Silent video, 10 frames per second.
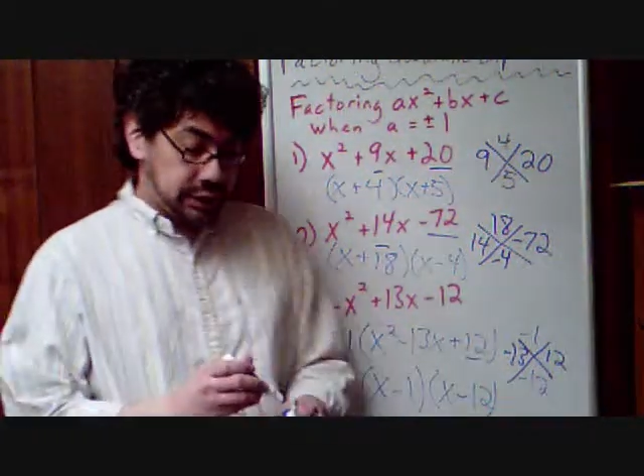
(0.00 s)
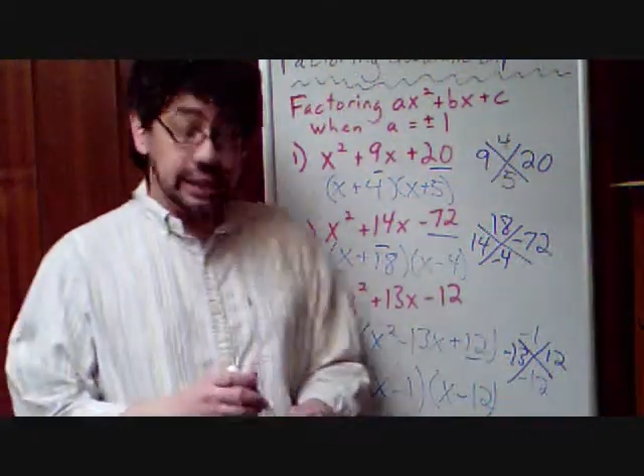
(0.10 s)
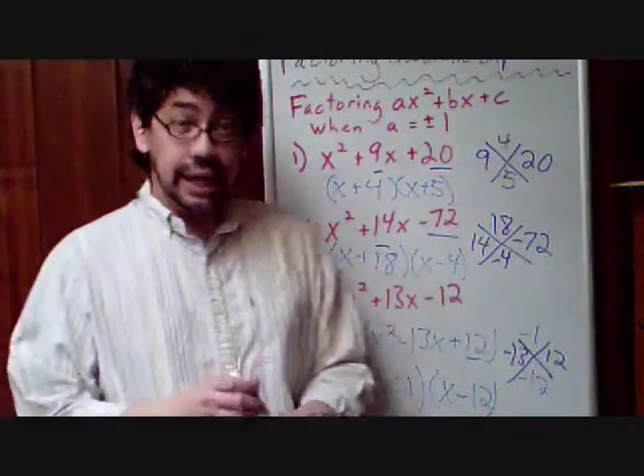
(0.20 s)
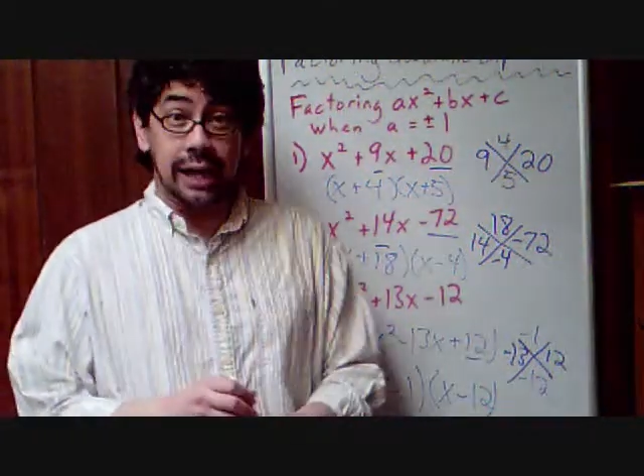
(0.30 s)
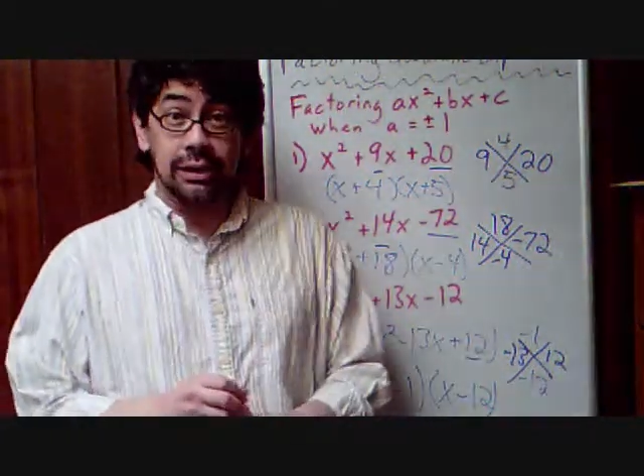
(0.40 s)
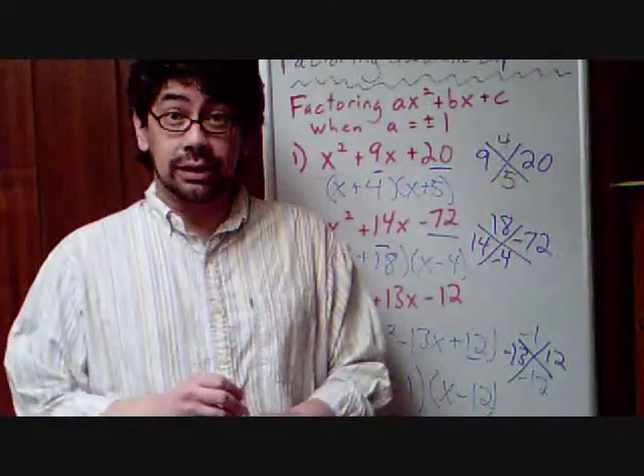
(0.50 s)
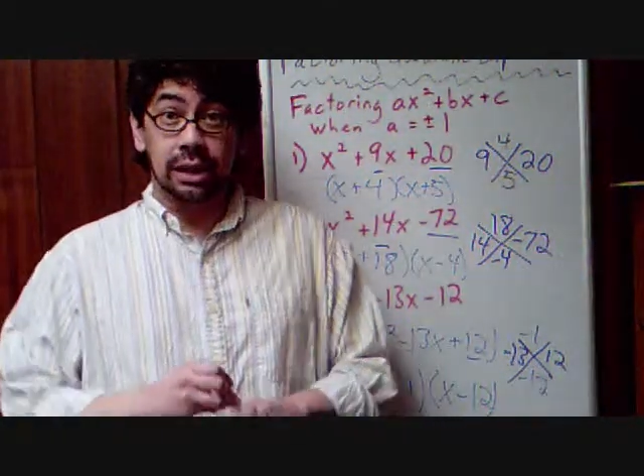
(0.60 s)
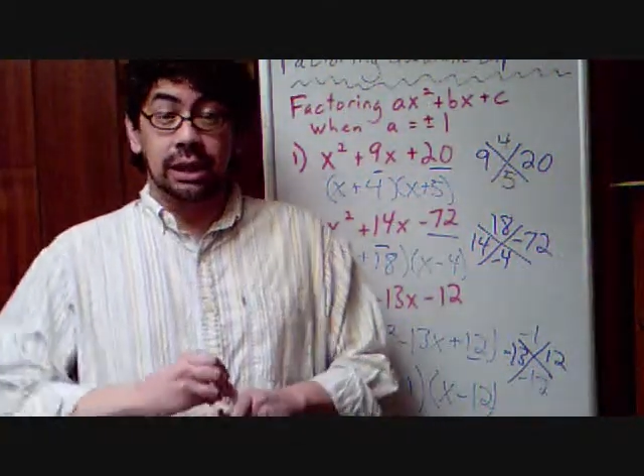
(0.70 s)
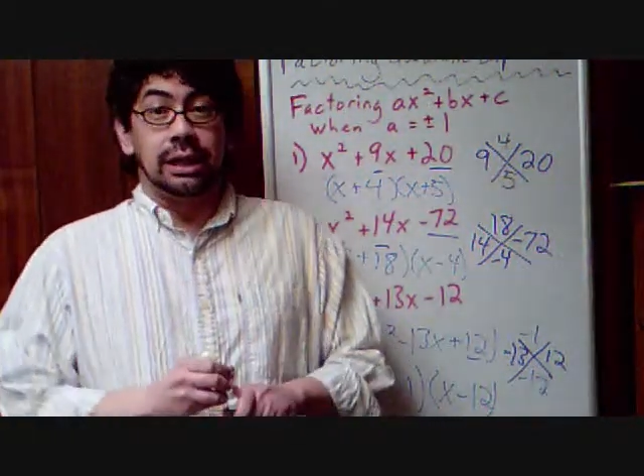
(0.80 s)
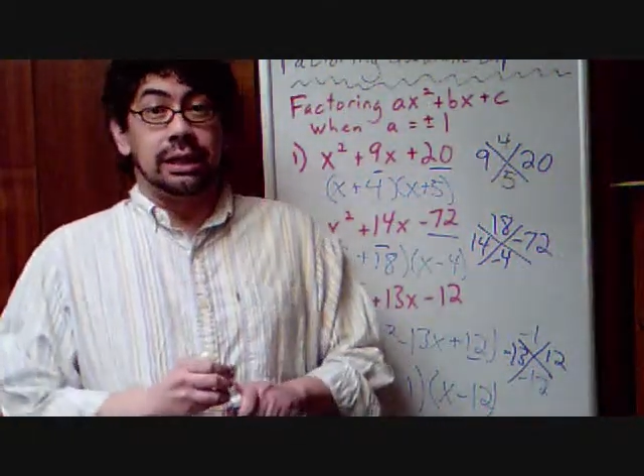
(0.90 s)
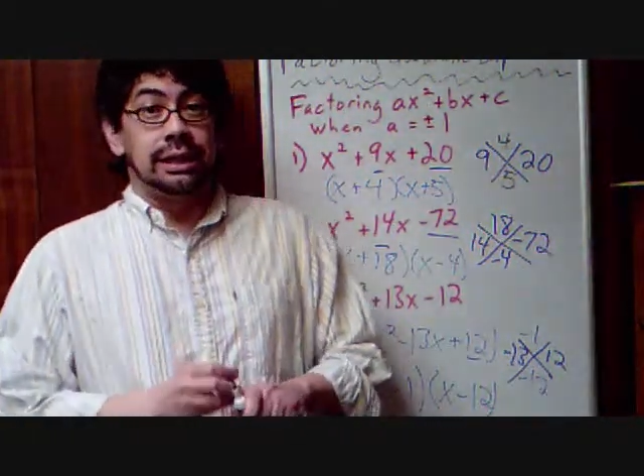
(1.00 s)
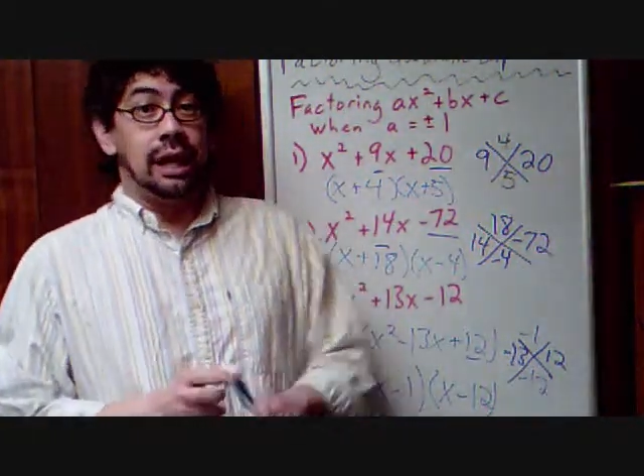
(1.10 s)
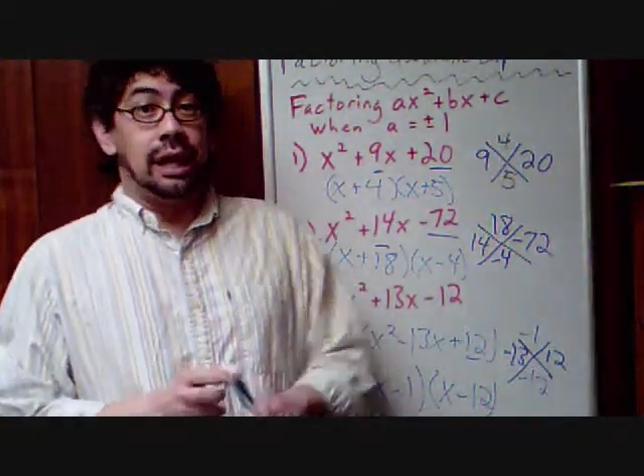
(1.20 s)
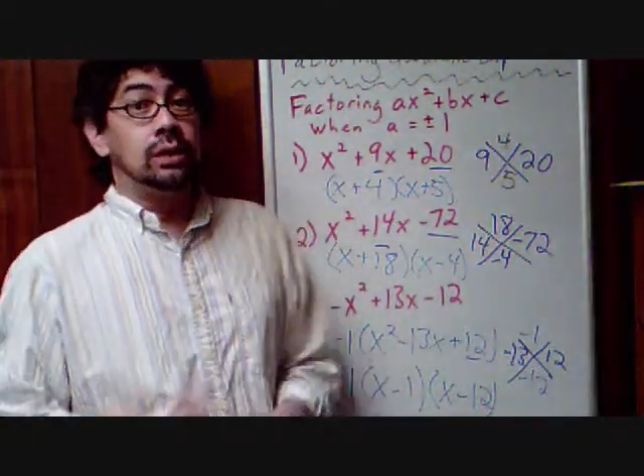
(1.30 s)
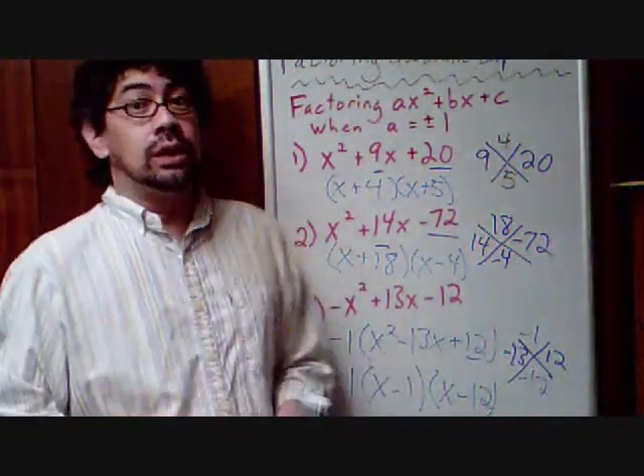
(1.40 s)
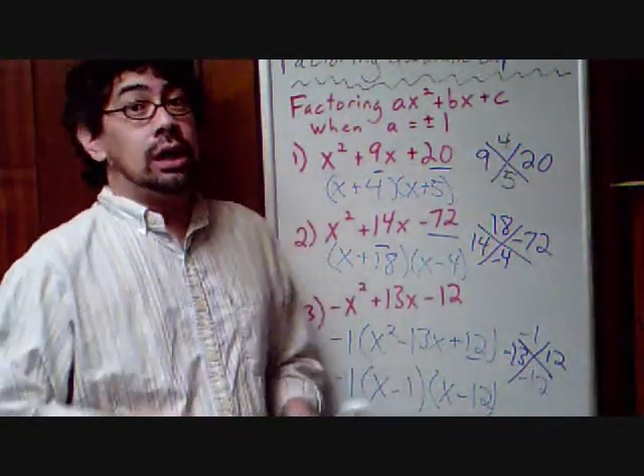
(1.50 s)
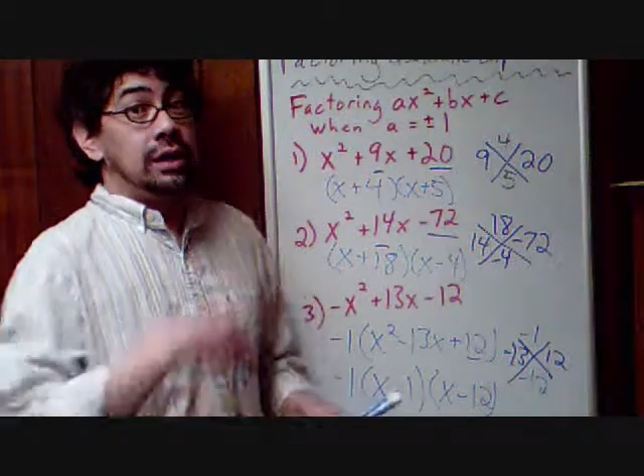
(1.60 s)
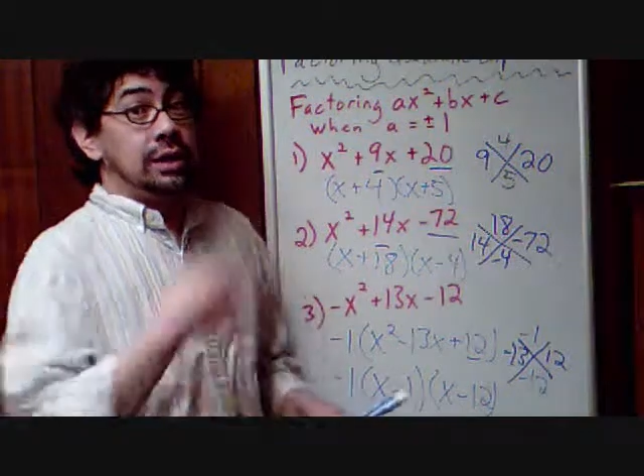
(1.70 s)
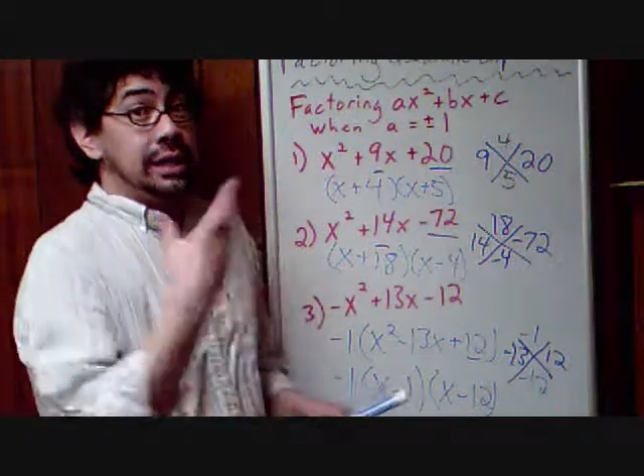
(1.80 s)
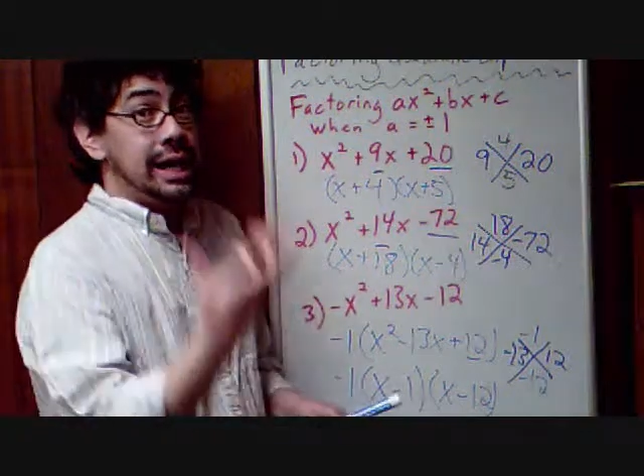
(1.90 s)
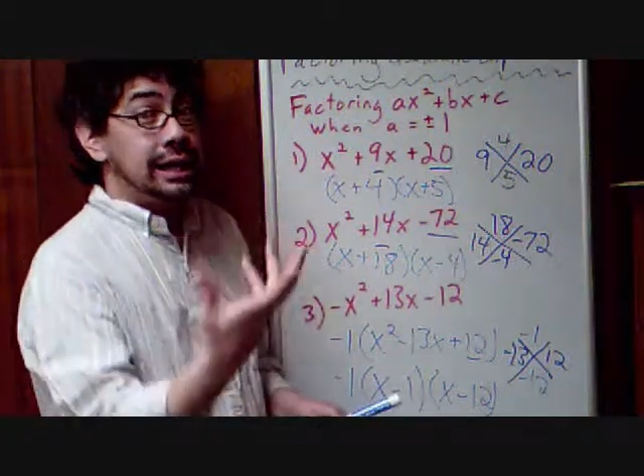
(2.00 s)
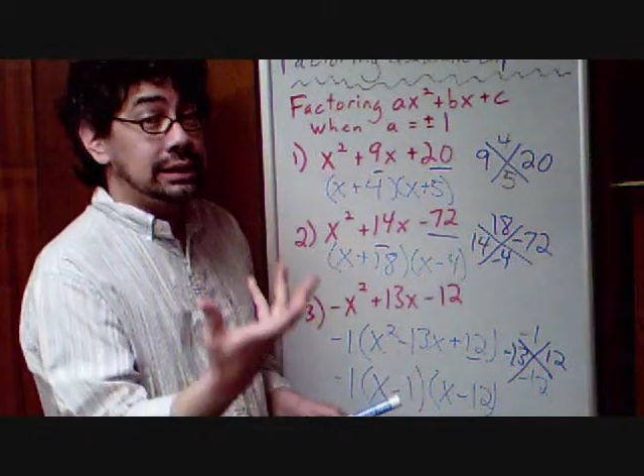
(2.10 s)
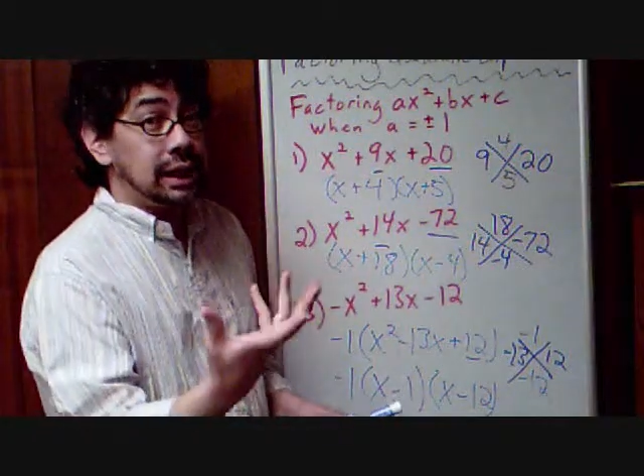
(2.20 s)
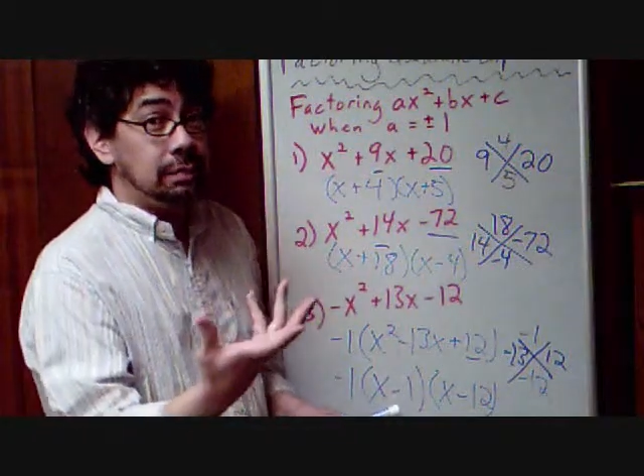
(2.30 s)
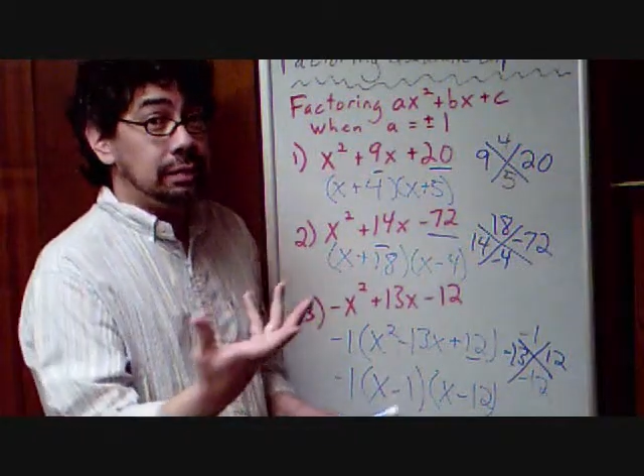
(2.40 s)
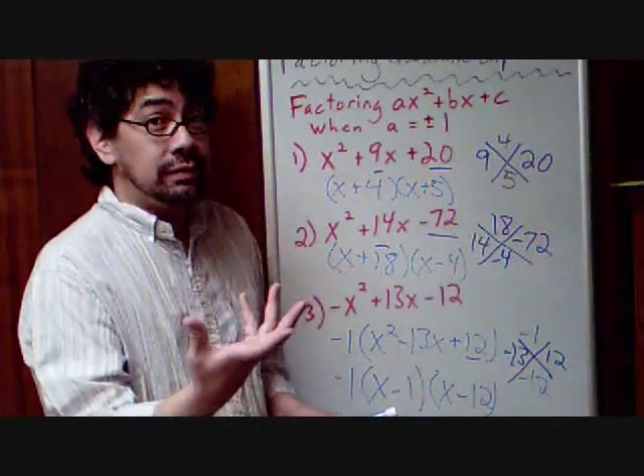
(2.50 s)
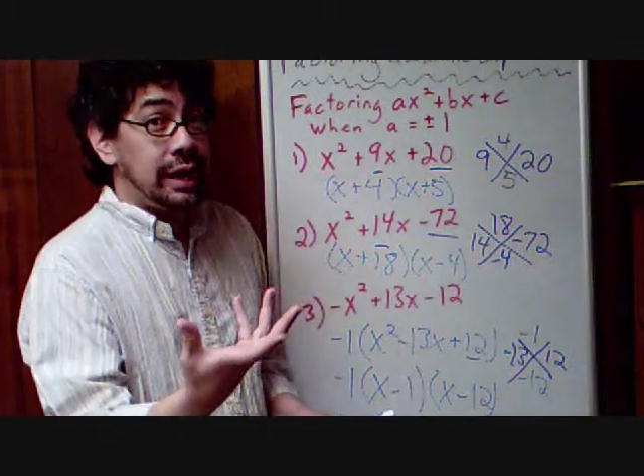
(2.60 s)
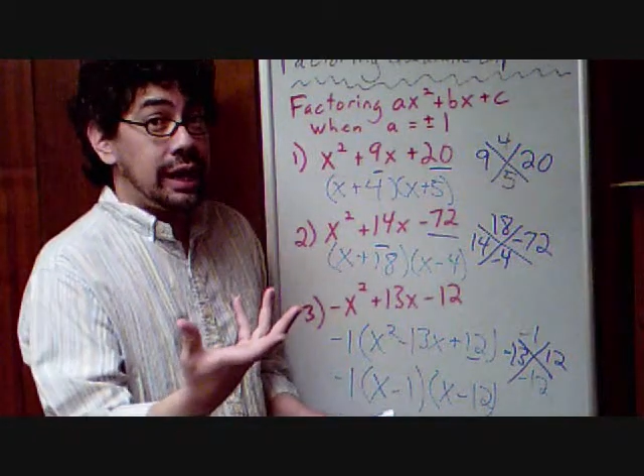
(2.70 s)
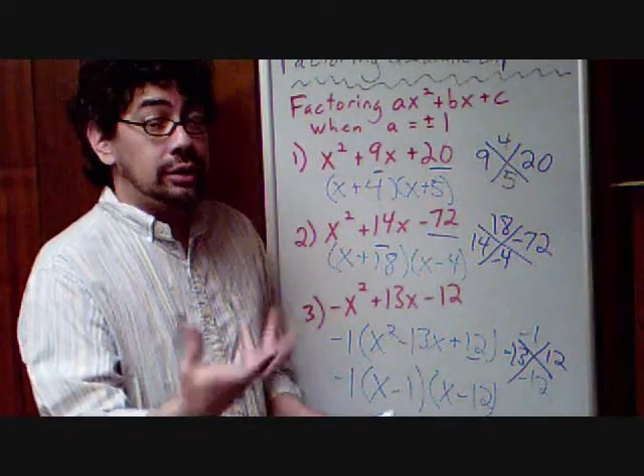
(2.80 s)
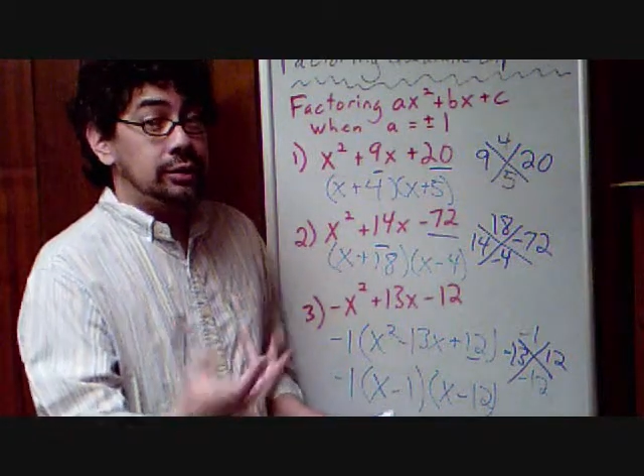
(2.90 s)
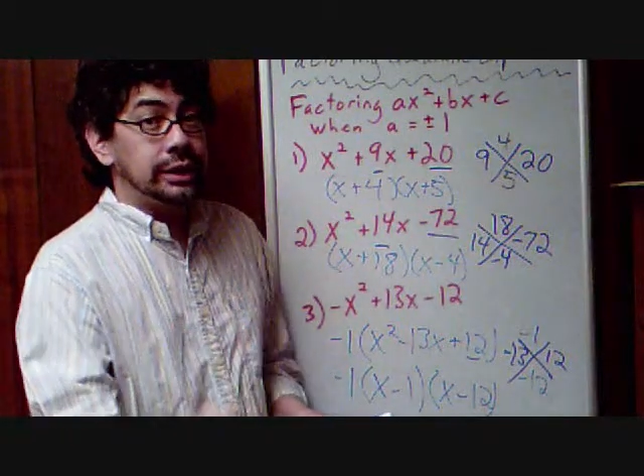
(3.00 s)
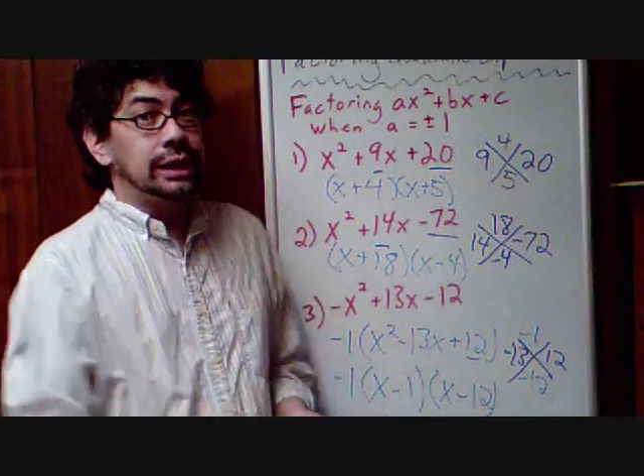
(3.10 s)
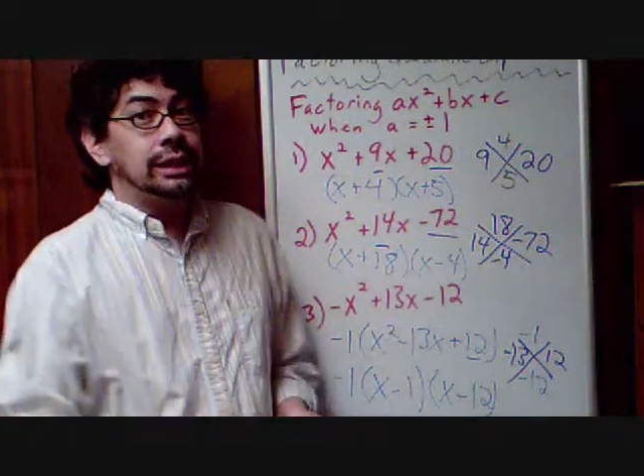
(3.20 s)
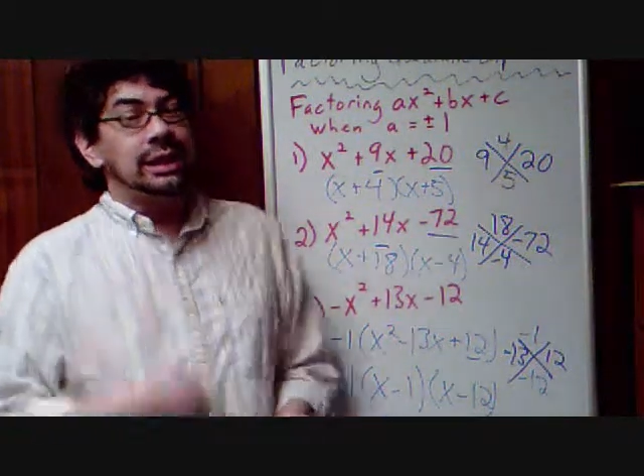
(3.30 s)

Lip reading: to that. Now, the next type of factoring